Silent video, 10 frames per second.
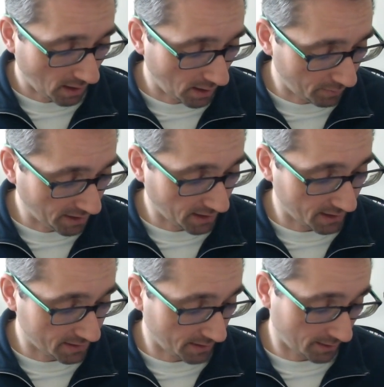
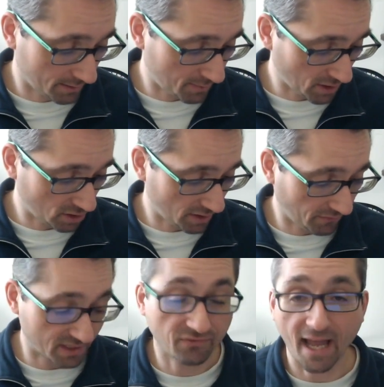because especially if
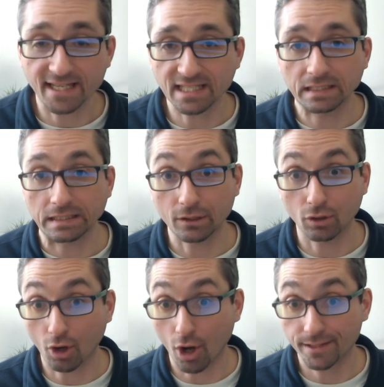it's flagged
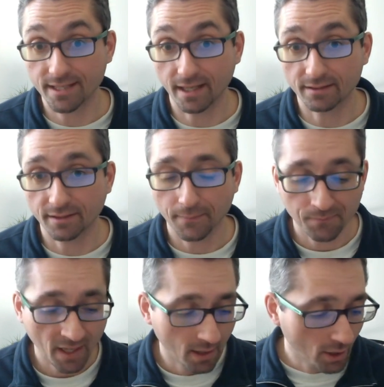illegal content.
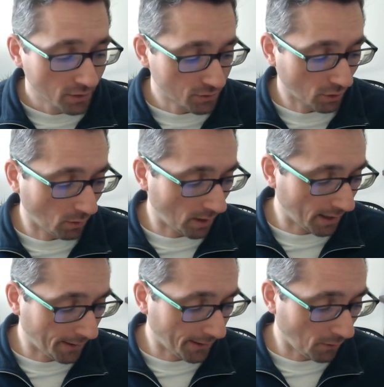So
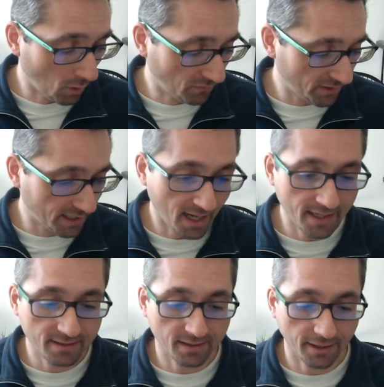hopefully,
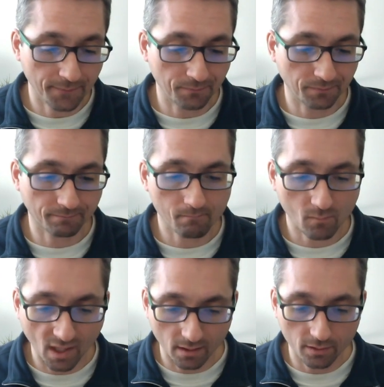guys,
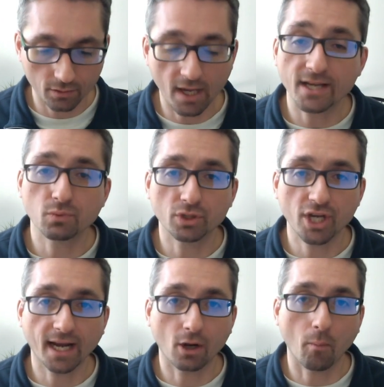you guys will
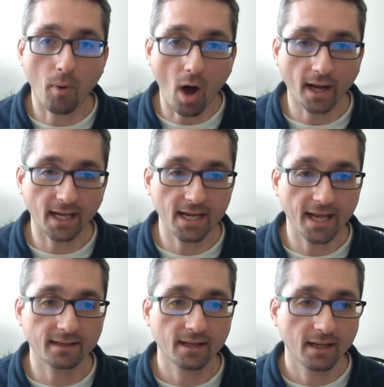check out
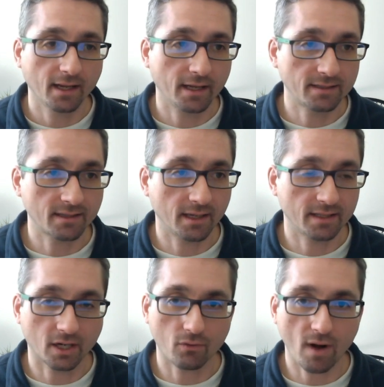POCKETNET. It's
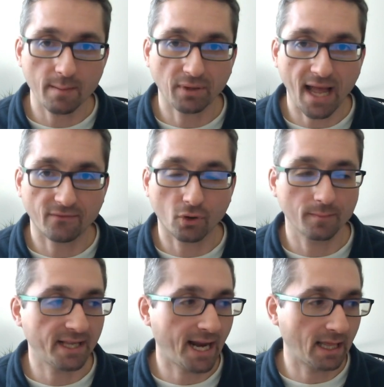a great
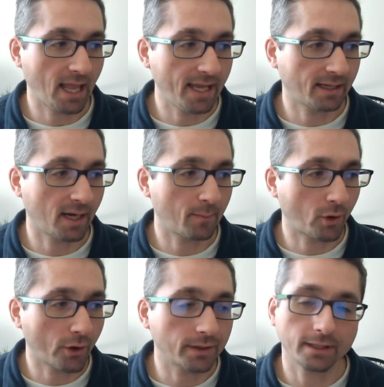platform that I like, and I'm
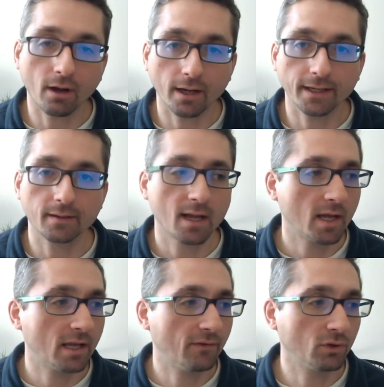currently on it.
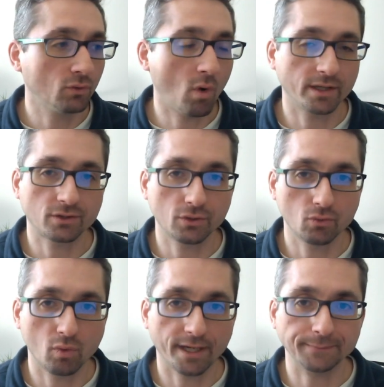If you want
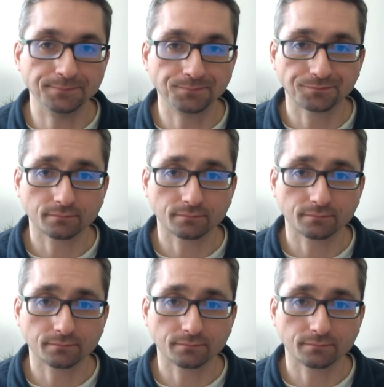to